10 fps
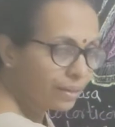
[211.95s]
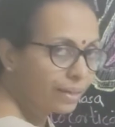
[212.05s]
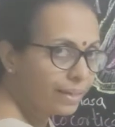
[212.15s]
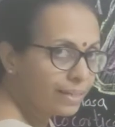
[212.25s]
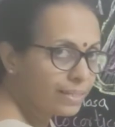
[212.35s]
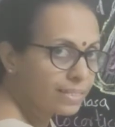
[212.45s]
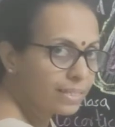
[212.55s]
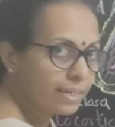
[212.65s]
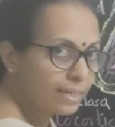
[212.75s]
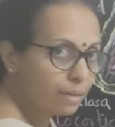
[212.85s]
is
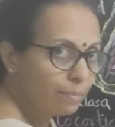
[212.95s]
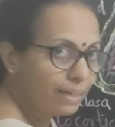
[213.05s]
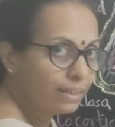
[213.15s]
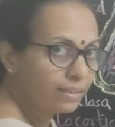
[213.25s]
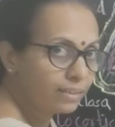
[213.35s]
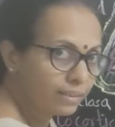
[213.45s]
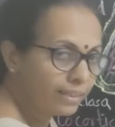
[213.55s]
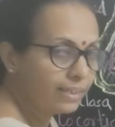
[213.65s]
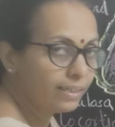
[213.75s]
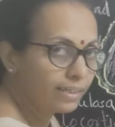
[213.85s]
little bit
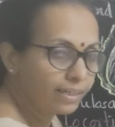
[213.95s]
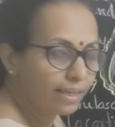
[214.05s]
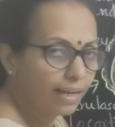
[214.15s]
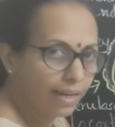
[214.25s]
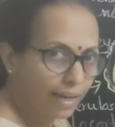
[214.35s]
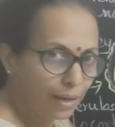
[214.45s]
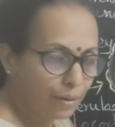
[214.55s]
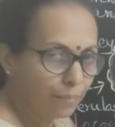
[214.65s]
thinner layer.